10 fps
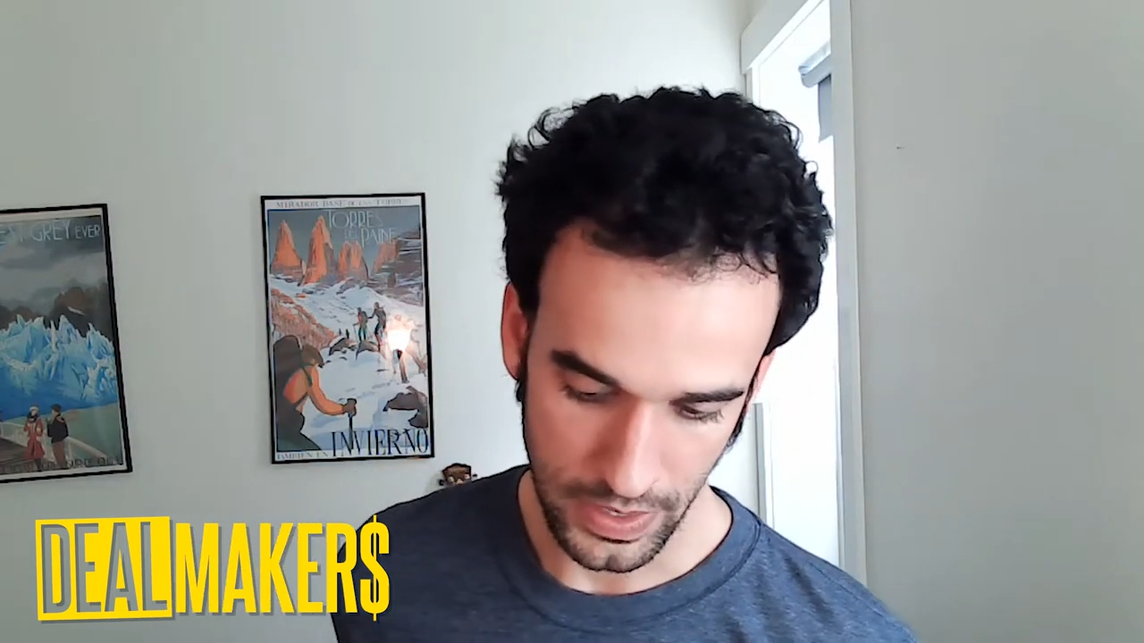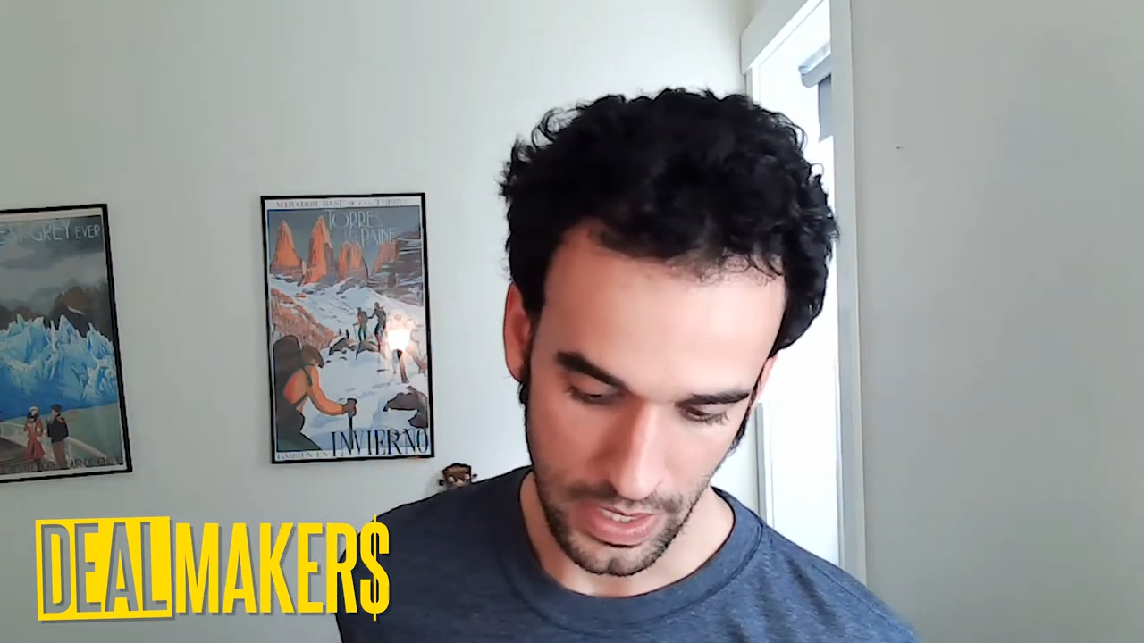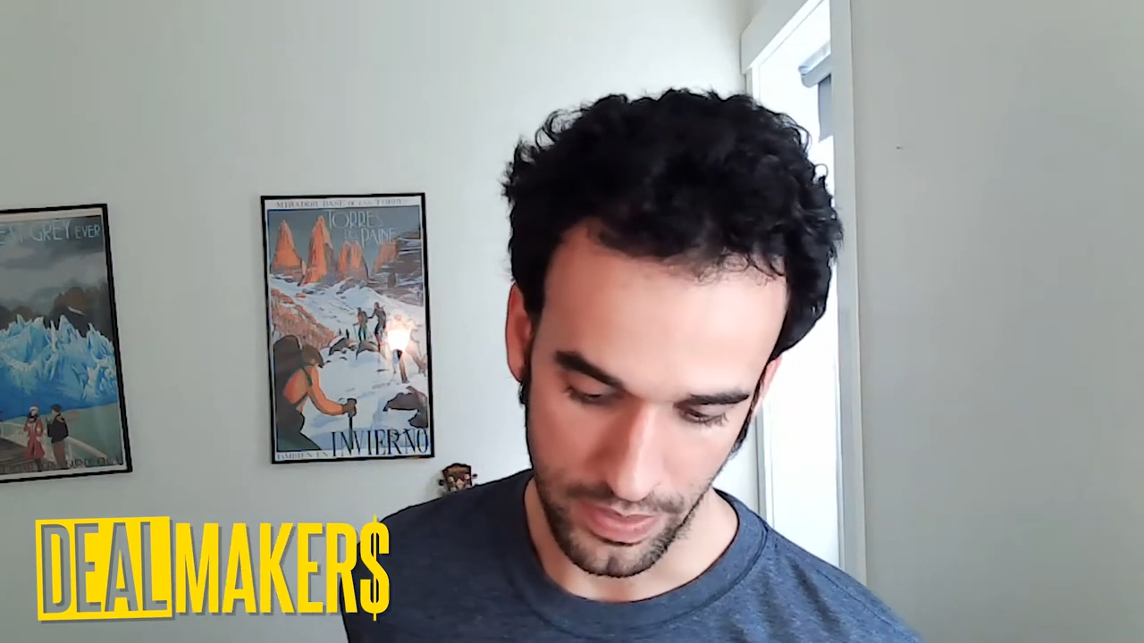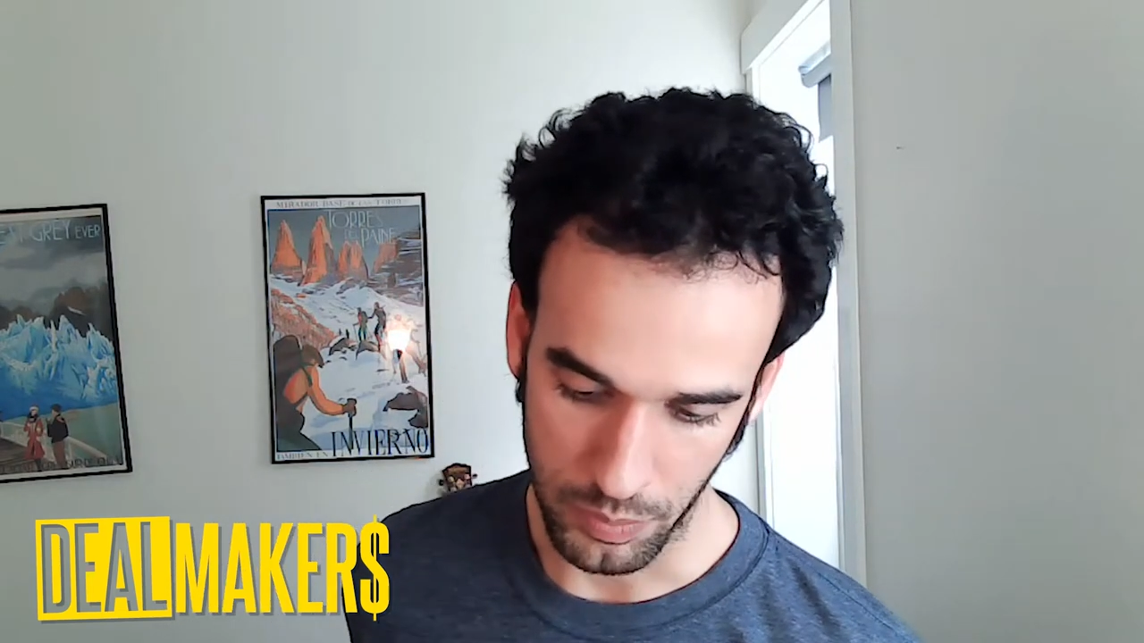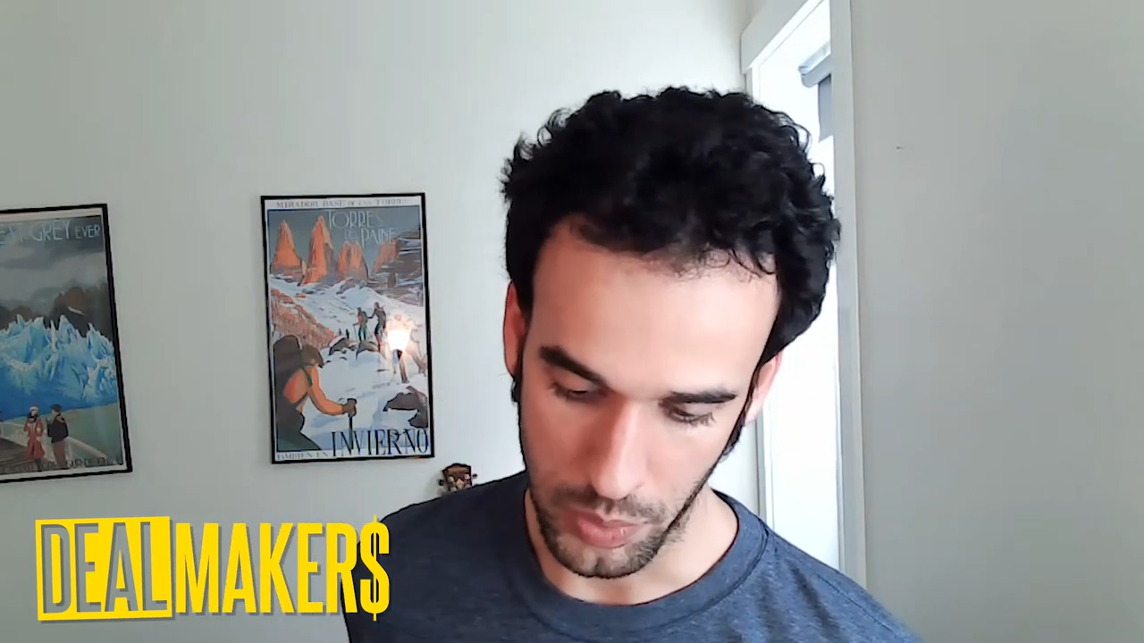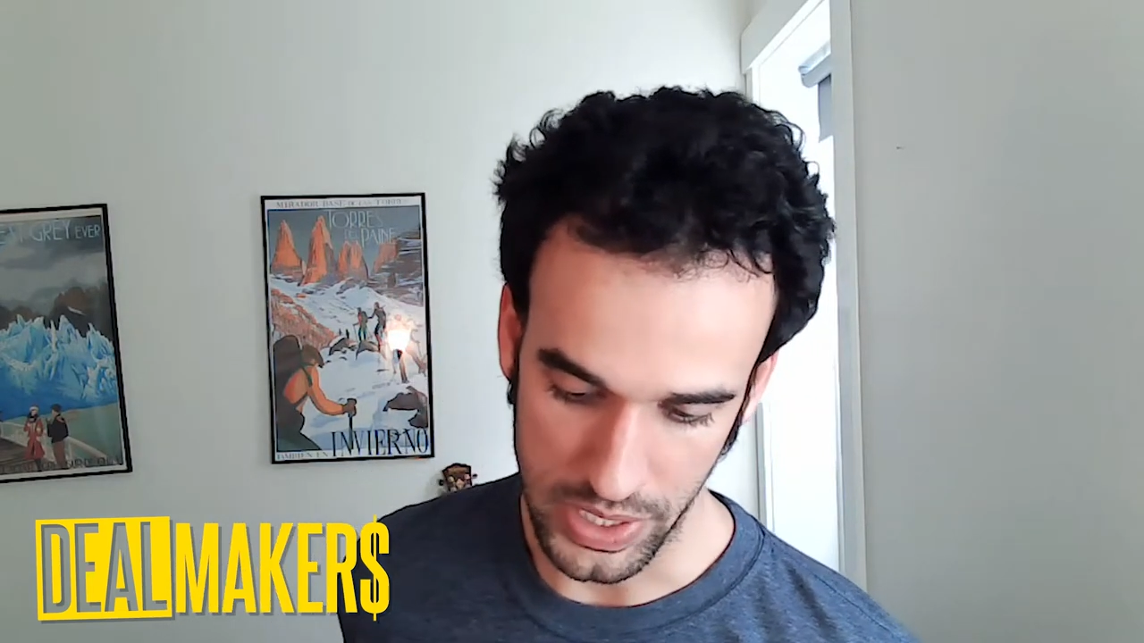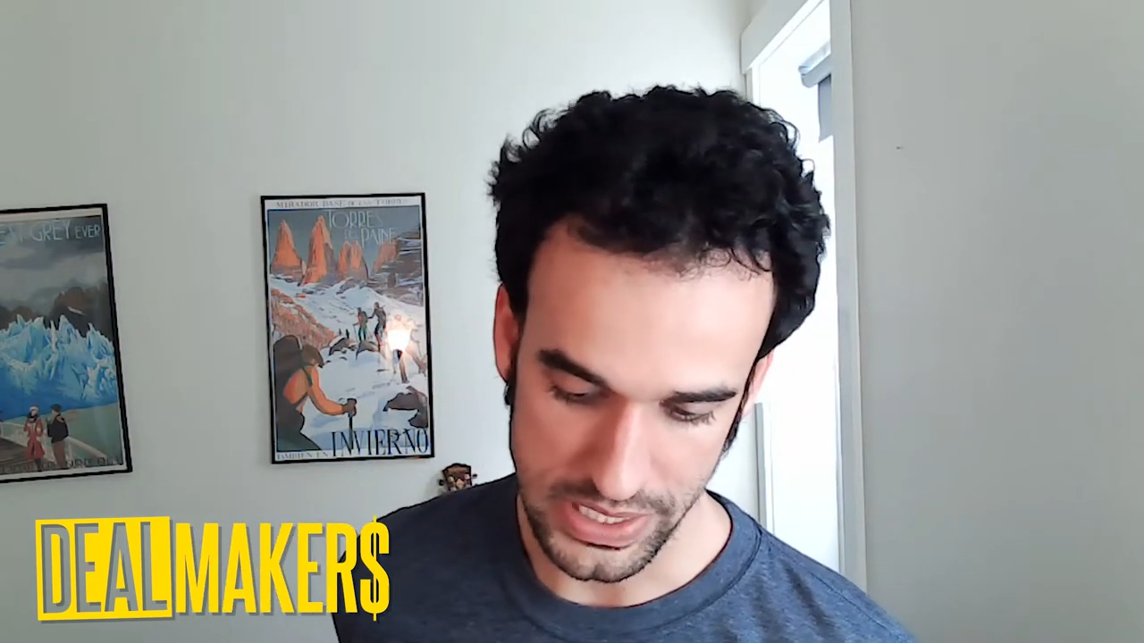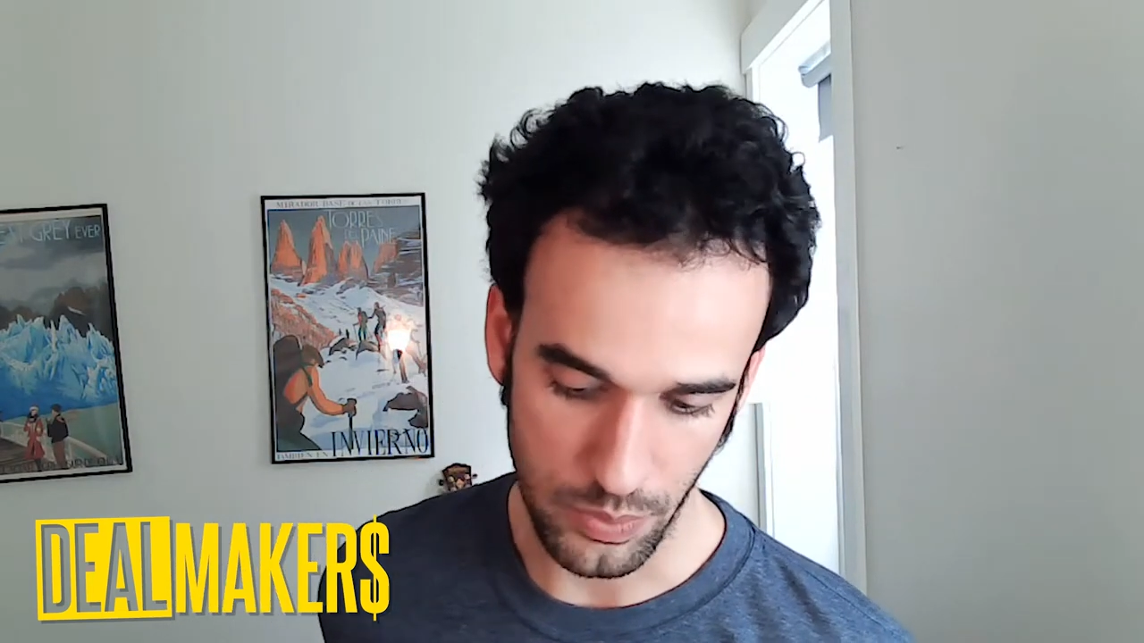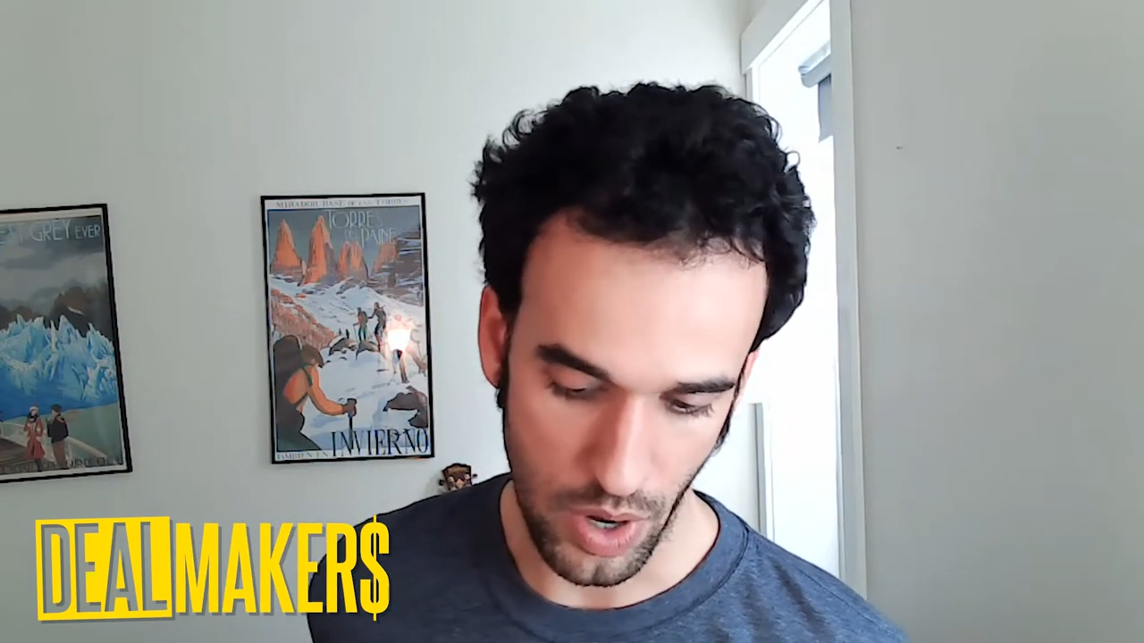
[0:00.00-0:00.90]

And then we raised a